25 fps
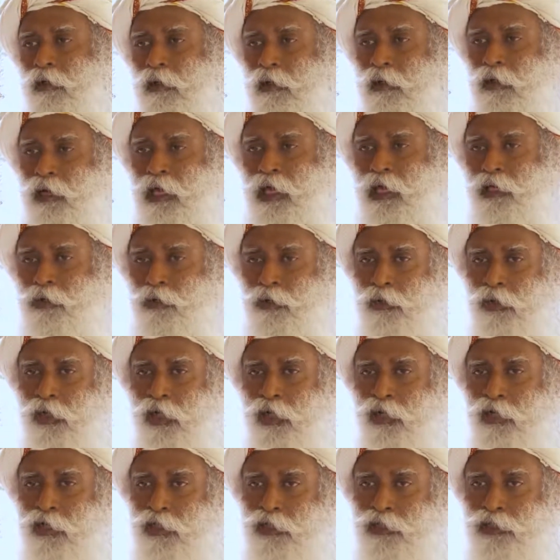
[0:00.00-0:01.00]

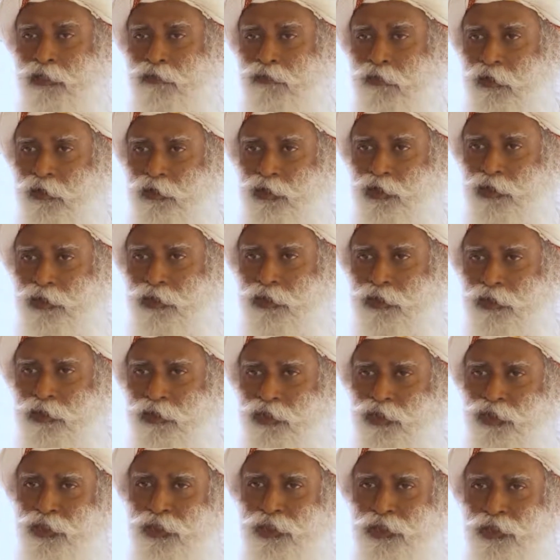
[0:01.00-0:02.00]
Glandular dysfunction
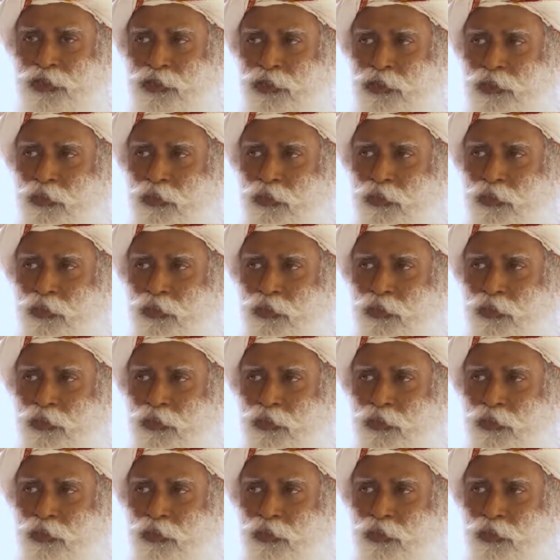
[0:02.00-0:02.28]
is just